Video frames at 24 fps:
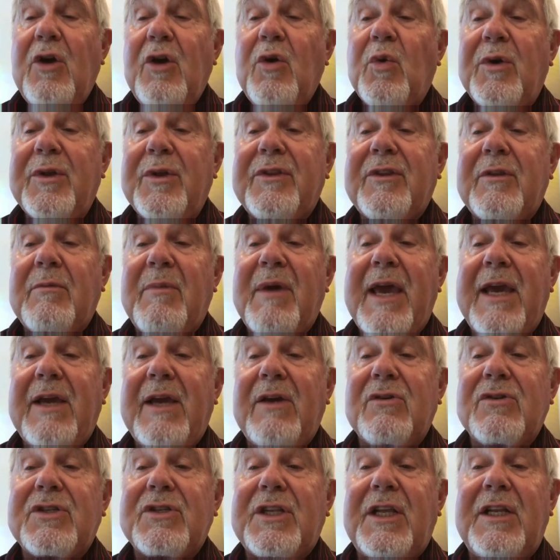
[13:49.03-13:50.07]
with the
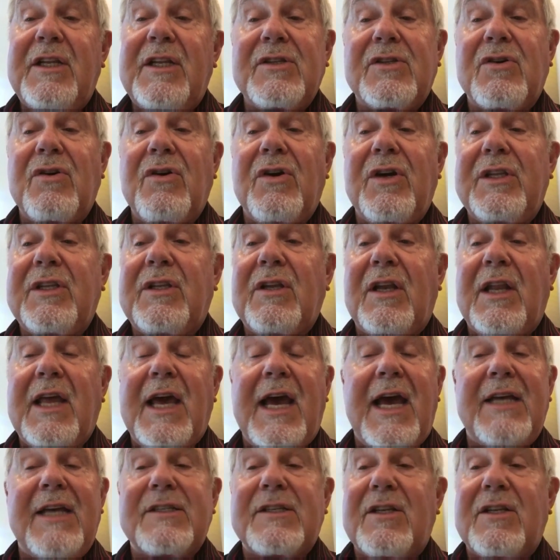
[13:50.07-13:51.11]
mangosteen is going to
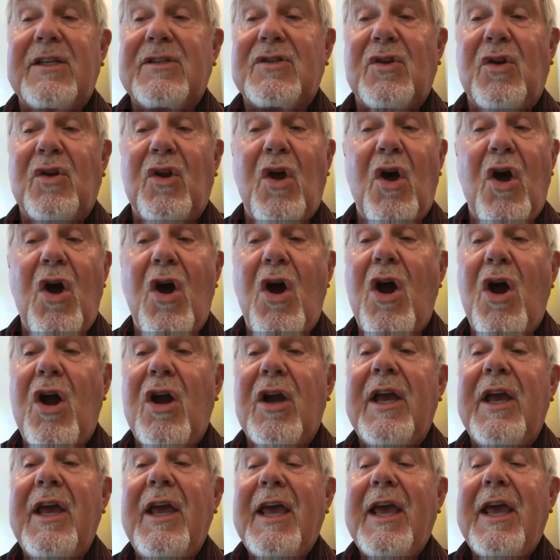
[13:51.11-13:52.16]
last as long
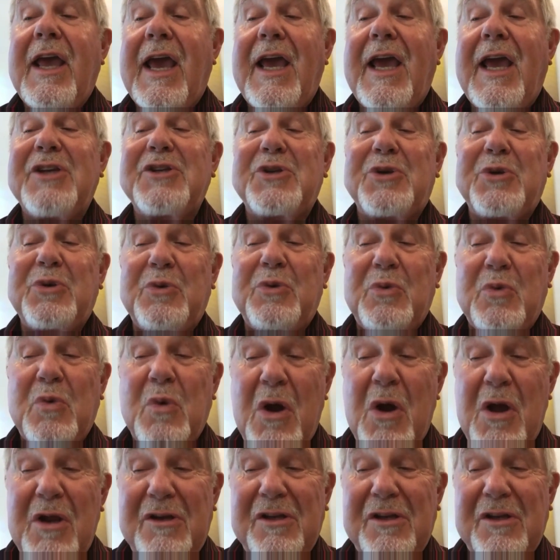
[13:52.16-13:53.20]
as you
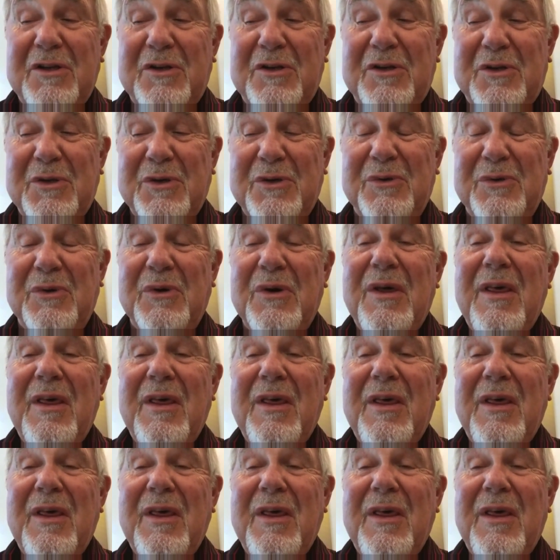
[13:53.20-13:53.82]
want it to,